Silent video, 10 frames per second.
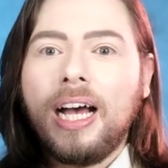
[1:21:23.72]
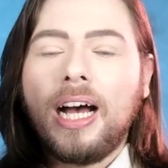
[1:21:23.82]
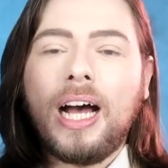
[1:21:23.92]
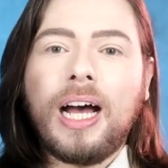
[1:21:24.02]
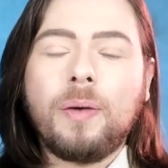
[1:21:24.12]

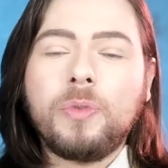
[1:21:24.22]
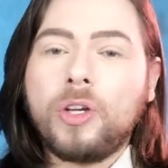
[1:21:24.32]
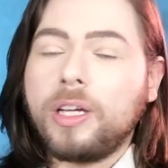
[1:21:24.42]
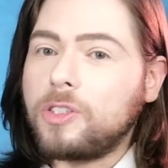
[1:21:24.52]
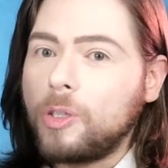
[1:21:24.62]
You
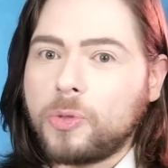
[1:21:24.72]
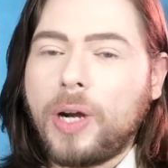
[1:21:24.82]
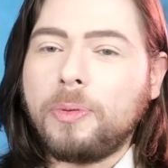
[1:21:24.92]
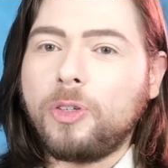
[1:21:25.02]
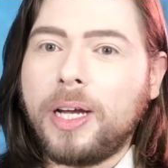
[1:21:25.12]
could
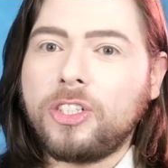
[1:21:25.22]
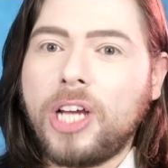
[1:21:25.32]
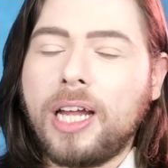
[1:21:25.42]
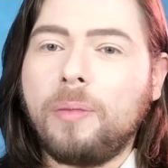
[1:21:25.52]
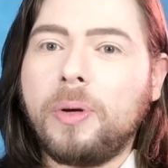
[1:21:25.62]
subscribe to my
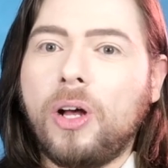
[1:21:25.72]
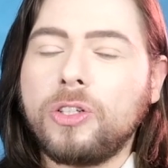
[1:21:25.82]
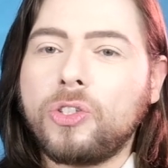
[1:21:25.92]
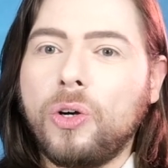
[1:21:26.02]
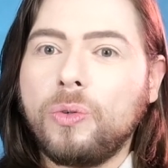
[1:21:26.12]
channel, but
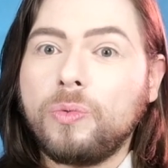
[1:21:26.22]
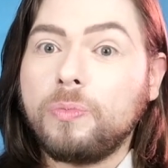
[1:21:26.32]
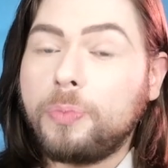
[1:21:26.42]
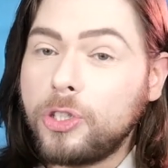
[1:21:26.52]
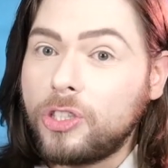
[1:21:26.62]
also
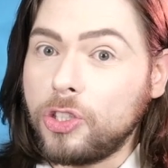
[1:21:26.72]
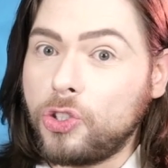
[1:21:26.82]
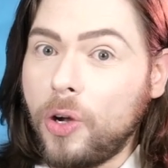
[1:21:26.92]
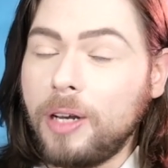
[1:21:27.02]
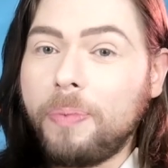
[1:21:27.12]
push the
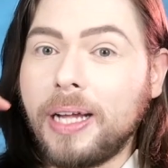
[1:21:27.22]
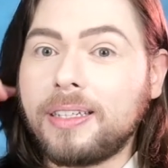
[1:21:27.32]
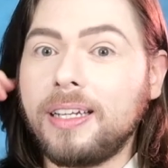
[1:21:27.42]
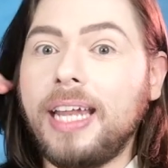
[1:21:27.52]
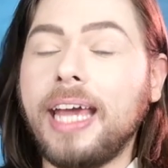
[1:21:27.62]
join
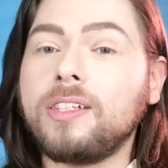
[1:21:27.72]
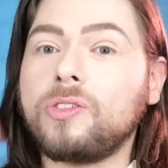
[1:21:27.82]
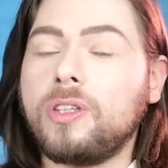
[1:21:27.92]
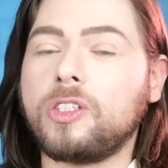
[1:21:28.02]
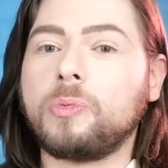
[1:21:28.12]
button next
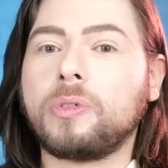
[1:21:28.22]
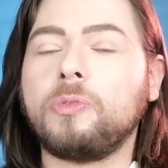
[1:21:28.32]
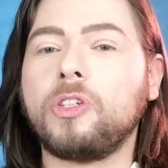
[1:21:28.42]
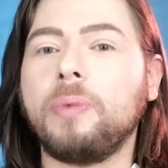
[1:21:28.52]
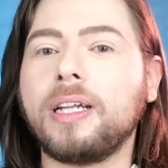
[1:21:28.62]
to the
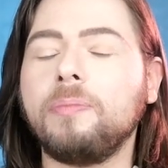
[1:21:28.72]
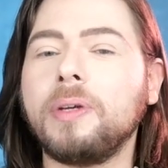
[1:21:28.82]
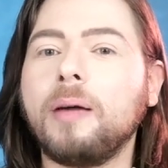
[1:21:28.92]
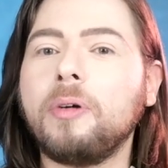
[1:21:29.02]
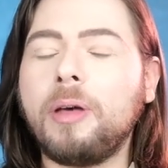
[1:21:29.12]
subscription button.
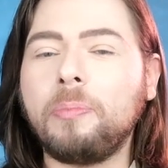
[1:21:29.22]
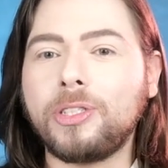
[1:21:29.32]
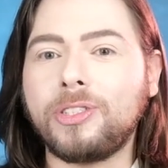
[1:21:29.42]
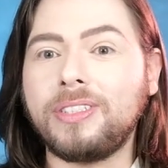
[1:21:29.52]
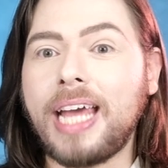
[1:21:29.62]
Become a member
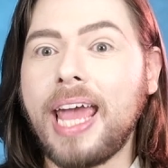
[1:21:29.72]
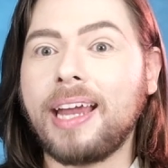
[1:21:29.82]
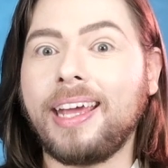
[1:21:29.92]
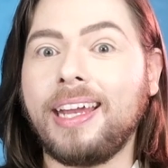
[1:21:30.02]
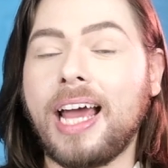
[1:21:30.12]
today
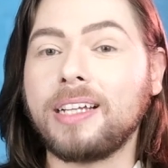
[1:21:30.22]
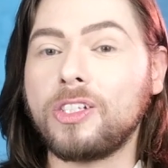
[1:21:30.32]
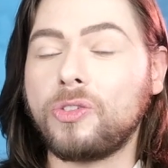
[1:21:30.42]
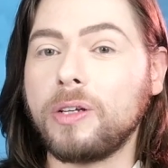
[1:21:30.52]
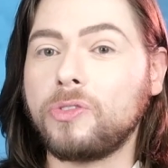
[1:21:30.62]
and gain
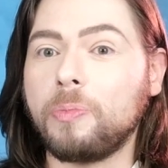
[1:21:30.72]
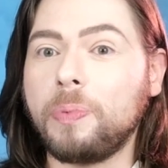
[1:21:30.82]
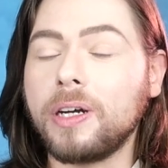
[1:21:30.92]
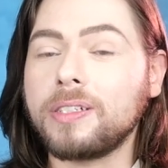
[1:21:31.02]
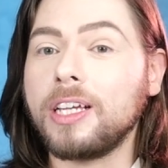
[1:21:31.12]
access to extra
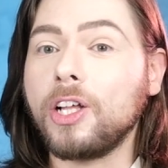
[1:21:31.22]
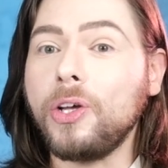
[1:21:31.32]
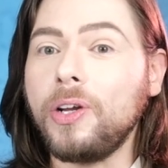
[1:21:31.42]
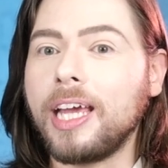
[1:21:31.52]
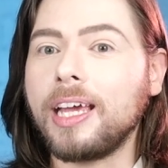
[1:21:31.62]
perks,
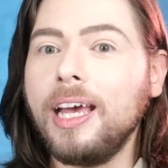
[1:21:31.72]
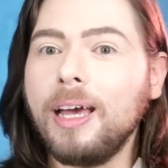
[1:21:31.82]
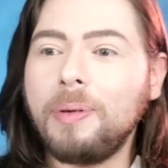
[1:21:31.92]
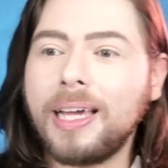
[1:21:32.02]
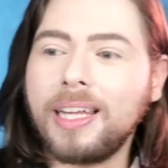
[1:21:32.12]
including
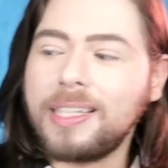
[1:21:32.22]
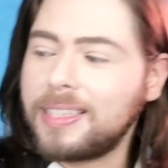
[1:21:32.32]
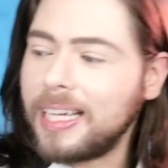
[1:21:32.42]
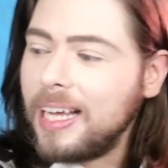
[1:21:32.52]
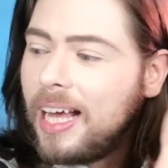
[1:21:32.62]
being
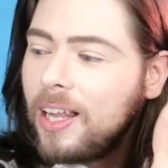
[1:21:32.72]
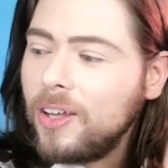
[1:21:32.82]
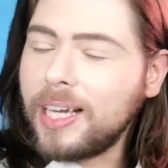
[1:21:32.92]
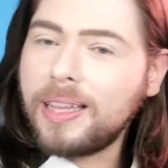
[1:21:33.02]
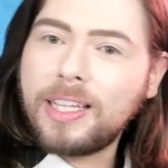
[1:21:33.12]
listed.
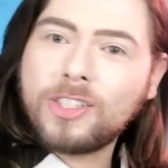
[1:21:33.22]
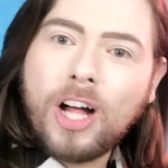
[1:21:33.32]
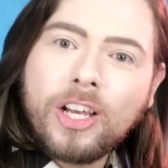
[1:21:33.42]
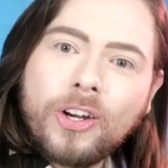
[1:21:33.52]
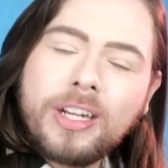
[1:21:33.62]
Look at this,
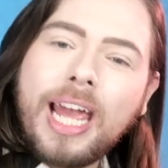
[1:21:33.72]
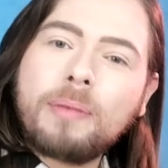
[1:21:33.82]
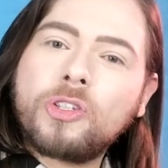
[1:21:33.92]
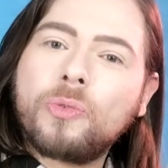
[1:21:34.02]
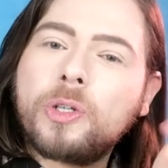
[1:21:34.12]
all your
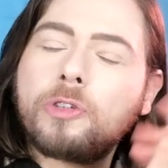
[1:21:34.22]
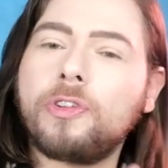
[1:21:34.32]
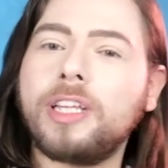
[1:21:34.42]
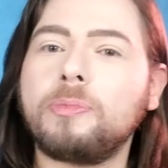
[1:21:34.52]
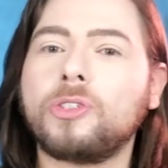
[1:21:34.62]
names, your
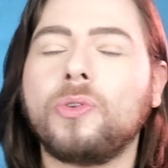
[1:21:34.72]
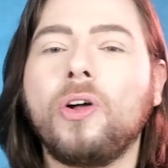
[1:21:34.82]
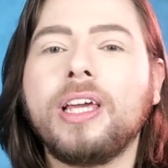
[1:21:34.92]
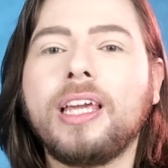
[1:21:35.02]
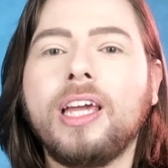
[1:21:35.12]
wonderful names
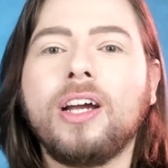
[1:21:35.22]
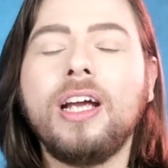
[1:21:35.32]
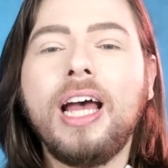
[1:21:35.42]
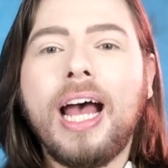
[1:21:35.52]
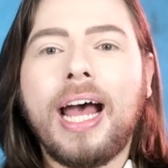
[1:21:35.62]
scrolling
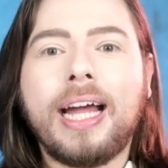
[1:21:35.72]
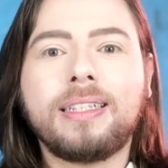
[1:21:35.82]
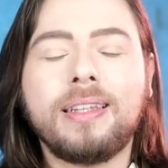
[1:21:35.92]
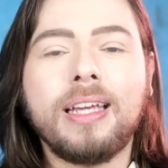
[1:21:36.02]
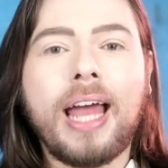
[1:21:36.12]
here
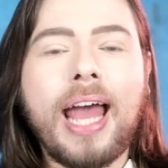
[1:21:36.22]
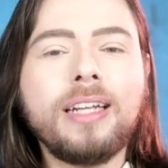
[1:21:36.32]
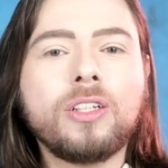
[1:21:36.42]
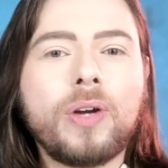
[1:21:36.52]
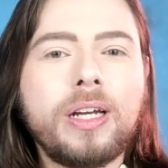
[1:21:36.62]
at the
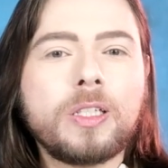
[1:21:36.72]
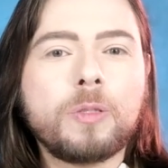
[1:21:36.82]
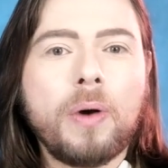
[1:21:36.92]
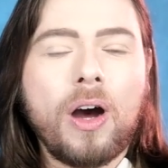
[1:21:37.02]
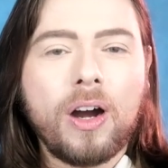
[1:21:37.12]
end credits
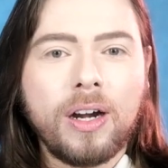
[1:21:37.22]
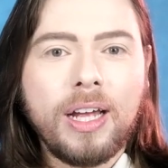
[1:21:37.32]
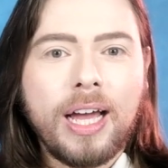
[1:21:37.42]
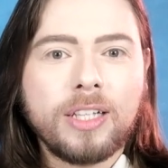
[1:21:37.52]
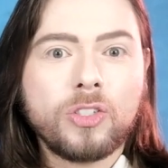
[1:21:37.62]
bar
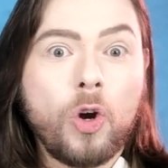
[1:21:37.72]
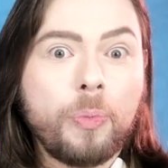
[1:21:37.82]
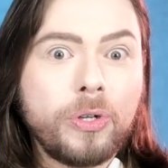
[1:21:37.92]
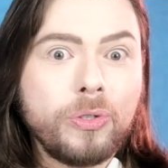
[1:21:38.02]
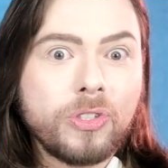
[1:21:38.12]
as
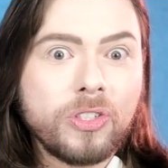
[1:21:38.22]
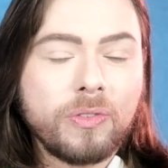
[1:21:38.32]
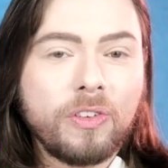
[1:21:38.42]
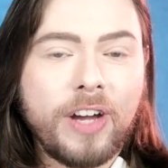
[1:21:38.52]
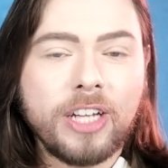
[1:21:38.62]
co-producers
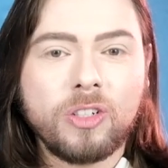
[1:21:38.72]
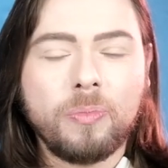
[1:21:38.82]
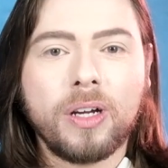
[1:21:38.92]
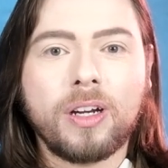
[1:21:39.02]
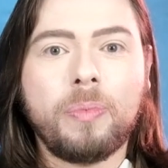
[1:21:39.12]
of the Fashion
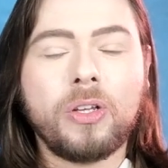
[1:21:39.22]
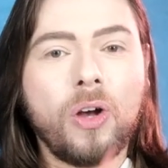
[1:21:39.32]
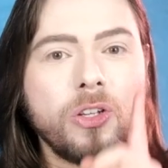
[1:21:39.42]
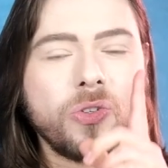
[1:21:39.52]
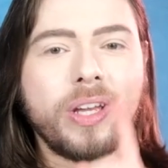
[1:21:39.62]
Bunker, but you
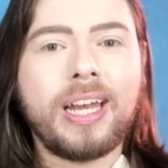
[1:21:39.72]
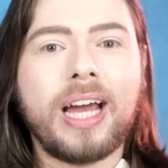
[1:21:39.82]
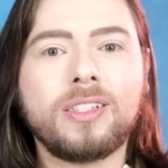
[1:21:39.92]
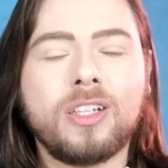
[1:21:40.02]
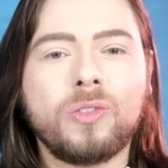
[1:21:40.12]
also gain
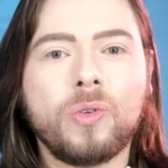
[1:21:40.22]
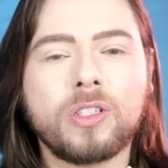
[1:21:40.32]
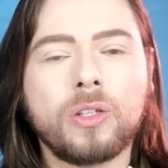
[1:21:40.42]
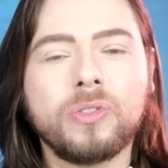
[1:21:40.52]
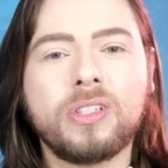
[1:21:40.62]
access to
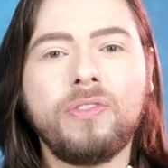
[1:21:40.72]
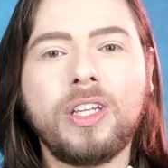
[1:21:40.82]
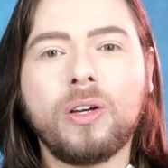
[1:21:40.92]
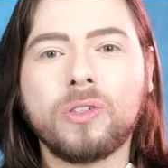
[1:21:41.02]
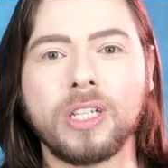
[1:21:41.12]
exclusive
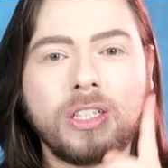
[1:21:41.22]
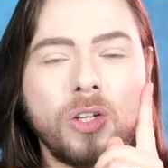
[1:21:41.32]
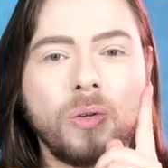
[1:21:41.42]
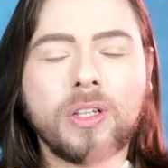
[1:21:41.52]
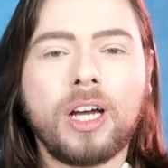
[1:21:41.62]
videos that
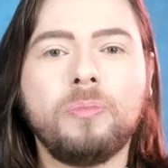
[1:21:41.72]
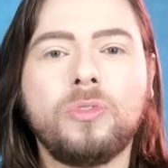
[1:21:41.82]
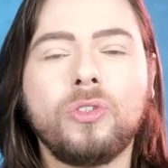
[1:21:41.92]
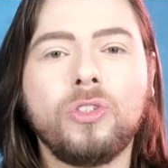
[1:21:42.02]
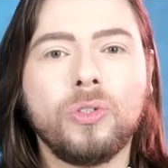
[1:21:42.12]
don't come
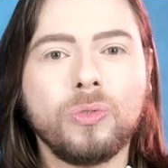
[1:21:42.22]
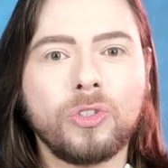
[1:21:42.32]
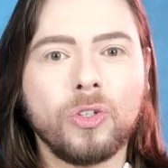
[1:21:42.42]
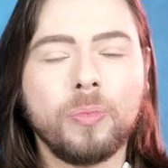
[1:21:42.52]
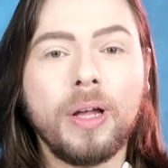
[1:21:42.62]
to
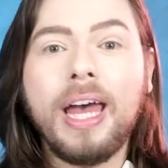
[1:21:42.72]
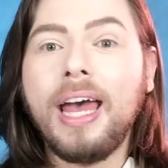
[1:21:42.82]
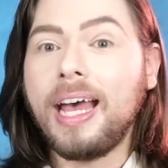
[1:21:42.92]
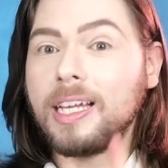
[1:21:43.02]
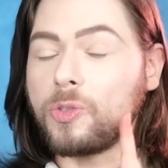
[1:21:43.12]
YouTube,
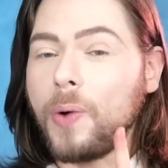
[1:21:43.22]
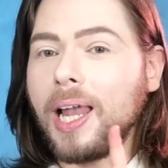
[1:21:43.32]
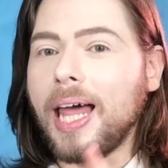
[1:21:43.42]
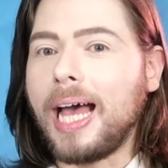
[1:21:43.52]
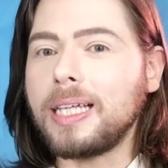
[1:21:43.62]
as
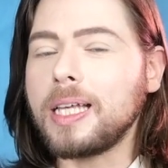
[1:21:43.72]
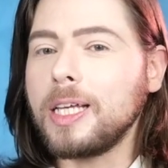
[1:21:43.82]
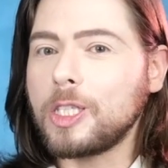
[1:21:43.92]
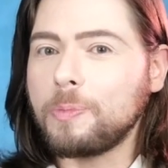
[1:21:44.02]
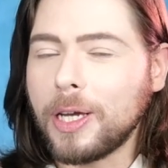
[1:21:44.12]
well as
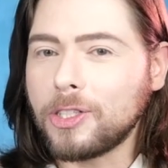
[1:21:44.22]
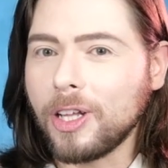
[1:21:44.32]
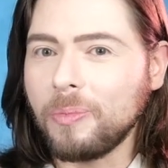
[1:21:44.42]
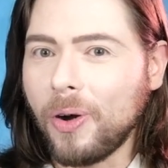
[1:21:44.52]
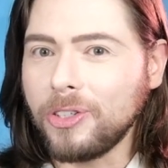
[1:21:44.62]

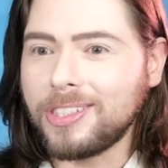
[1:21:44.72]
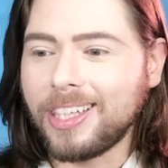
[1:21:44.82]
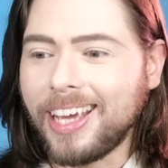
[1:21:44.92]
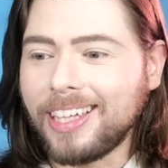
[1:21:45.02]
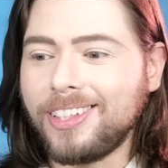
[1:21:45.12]
special emojis that
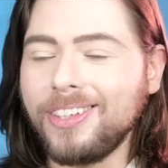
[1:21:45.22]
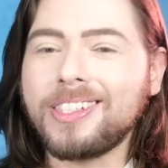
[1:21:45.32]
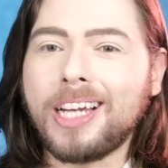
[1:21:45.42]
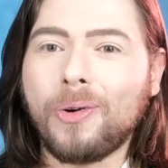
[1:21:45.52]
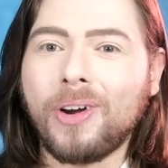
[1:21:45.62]
you get to
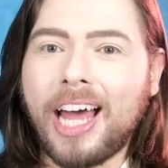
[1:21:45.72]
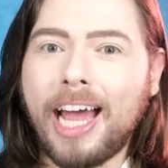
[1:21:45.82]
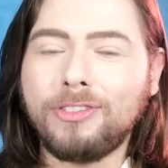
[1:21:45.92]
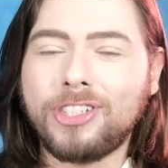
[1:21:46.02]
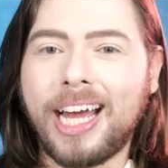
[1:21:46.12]
use in our
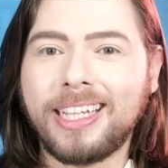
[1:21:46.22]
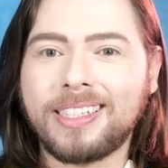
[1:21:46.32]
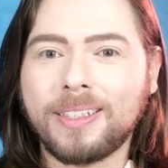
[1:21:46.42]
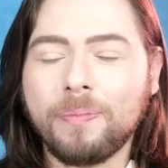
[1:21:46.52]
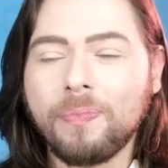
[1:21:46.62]
live chats.